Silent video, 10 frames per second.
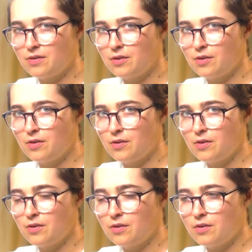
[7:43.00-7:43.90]

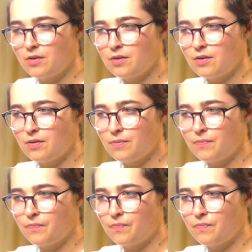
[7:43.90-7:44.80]

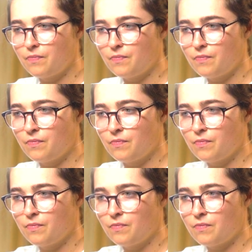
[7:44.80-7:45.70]

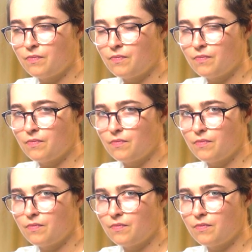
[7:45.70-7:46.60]

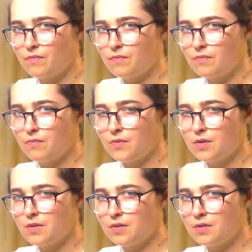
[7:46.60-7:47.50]

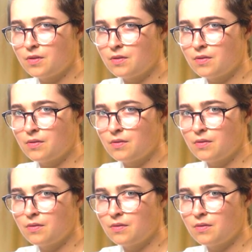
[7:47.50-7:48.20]
[no speech]